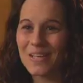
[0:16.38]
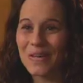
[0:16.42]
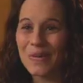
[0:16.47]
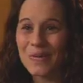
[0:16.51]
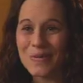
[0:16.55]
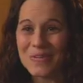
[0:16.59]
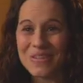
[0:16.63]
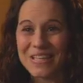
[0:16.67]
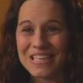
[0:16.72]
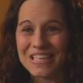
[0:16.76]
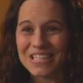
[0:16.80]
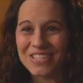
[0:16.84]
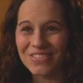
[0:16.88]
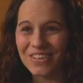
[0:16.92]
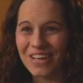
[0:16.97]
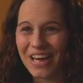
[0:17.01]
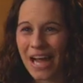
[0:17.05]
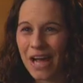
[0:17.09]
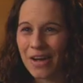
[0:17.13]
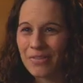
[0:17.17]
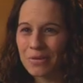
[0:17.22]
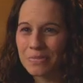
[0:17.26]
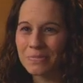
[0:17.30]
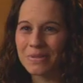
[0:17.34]
Oh, thanks for
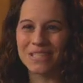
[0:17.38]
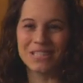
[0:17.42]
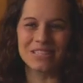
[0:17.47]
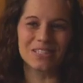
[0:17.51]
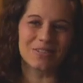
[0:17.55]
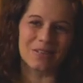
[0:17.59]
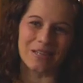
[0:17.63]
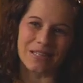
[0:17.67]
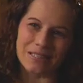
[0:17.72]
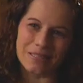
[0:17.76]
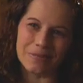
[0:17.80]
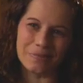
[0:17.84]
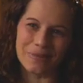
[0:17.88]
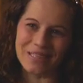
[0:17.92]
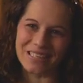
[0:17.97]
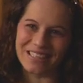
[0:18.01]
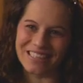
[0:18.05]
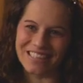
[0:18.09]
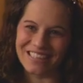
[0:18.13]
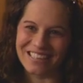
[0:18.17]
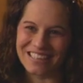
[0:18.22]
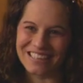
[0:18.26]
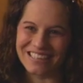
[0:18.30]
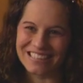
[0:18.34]
having me. It's great to be
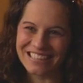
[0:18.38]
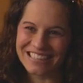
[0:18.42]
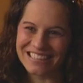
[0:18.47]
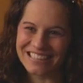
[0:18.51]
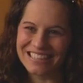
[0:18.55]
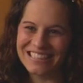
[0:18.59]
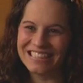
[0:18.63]
here.